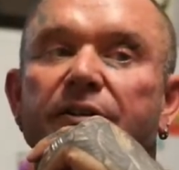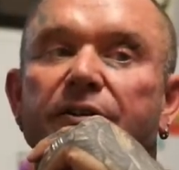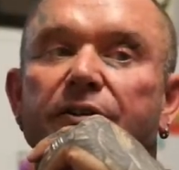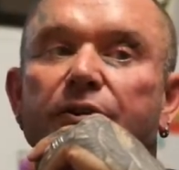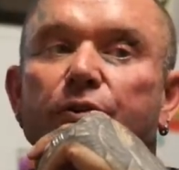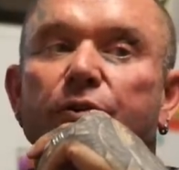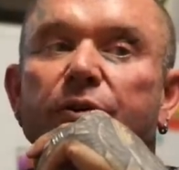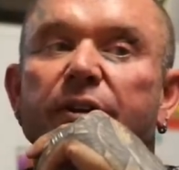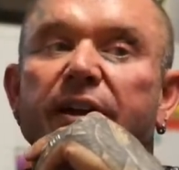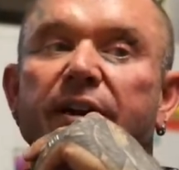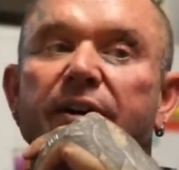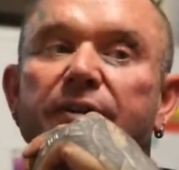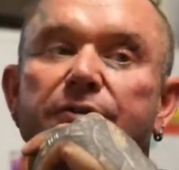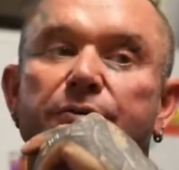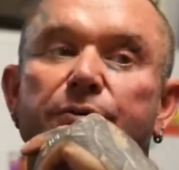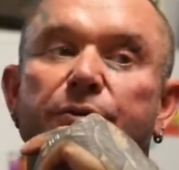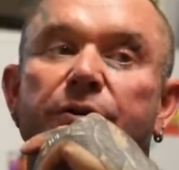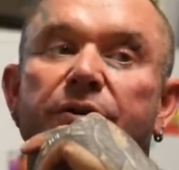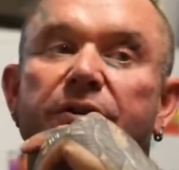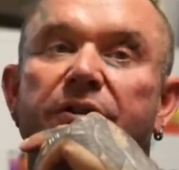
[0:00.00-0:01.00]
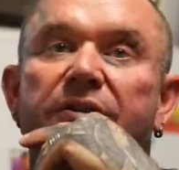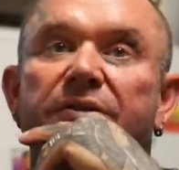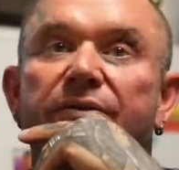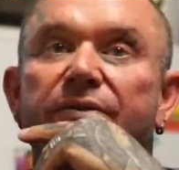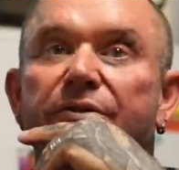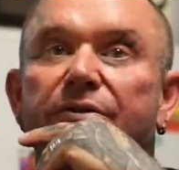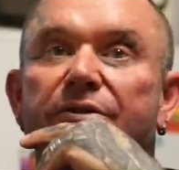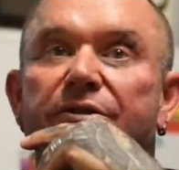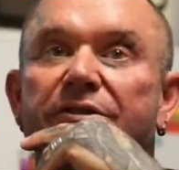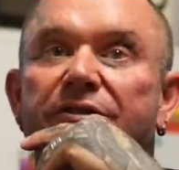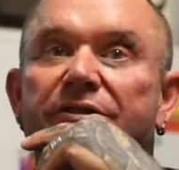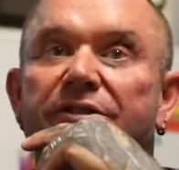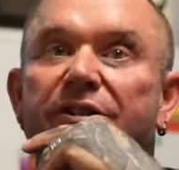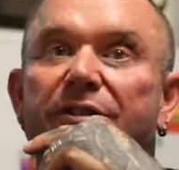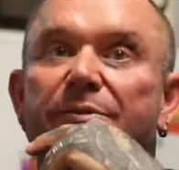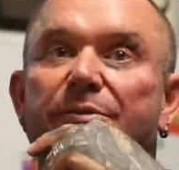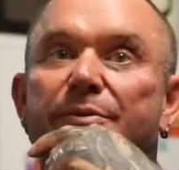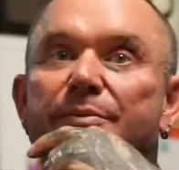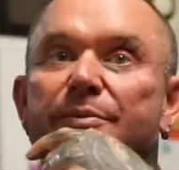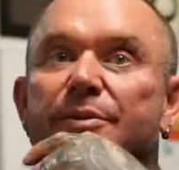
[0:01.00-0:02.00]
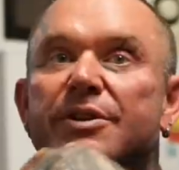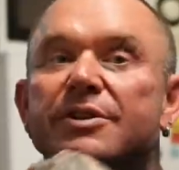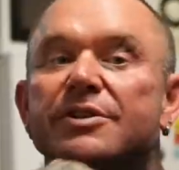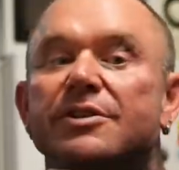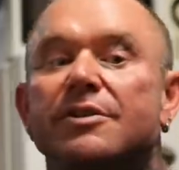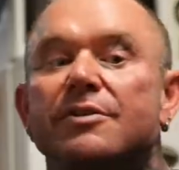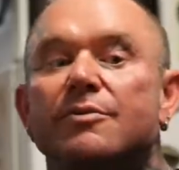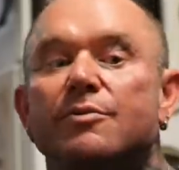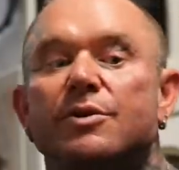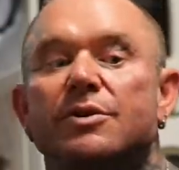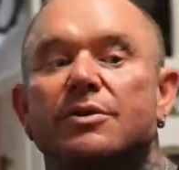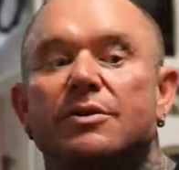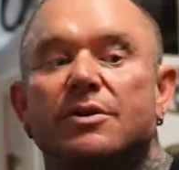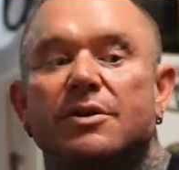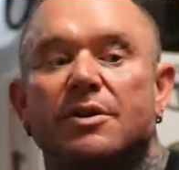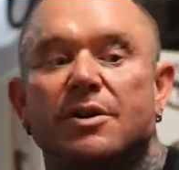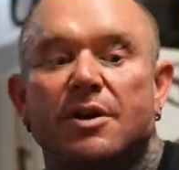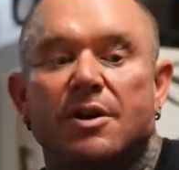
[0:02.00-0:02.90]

doing housework even, or just keeping busy, you will